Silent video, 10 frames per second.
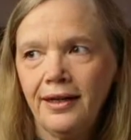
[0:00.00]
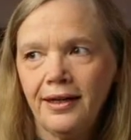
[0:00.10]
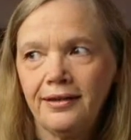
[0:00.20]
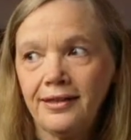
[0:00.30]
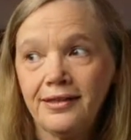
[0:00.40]

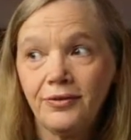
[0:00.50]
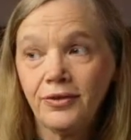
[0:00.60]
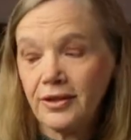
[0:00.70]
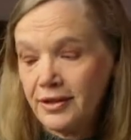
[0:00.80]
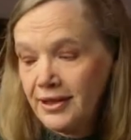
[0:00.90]
And there's
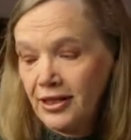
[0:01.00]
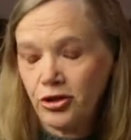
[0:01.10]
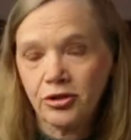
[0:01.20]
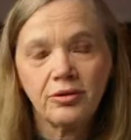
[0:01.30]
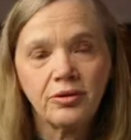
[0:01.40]
even a
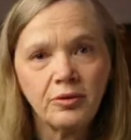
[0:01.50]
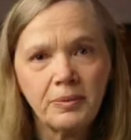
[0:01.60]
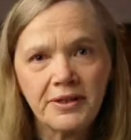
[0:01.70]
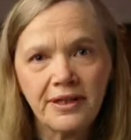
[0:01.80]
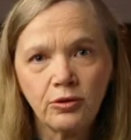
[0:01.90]
section on the
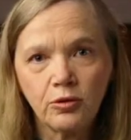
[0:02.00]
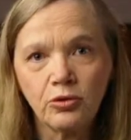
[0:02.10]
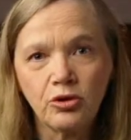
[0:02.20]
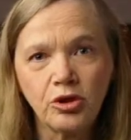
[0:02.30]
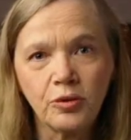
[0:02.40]
website
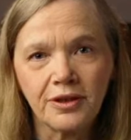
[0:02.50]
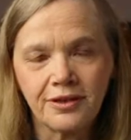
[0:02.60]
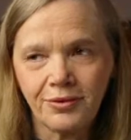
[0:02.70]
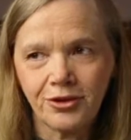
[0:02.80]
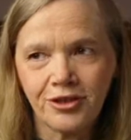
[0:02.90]
called Do
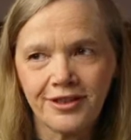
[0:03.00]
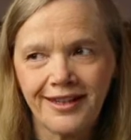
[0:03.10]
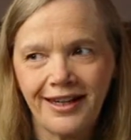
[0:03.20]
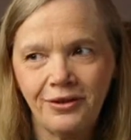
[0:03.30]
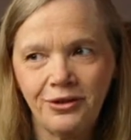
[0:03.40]
It, which is
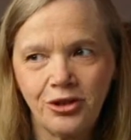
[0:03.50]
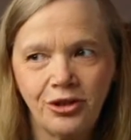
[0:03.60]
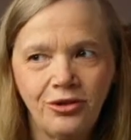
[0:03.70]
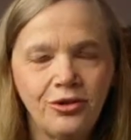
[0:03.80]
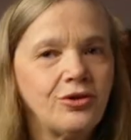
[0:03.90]

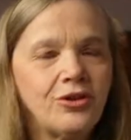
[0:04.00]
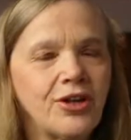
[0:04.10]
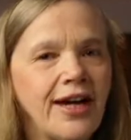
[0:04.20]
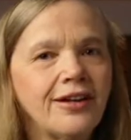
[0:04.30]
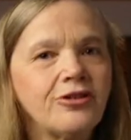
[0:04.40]
encouraging you
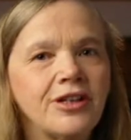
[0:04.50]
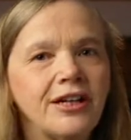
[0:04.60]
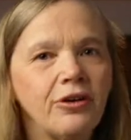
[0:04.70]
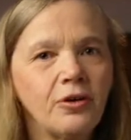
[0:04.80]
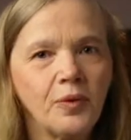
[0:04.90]
how to
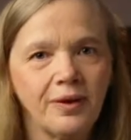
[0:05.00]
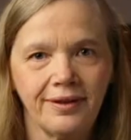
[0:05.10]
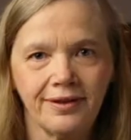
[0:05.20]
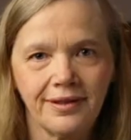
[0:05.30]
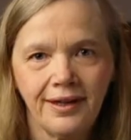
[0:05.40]
get on with
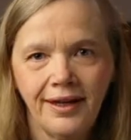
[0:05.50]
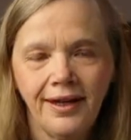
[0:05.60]
it.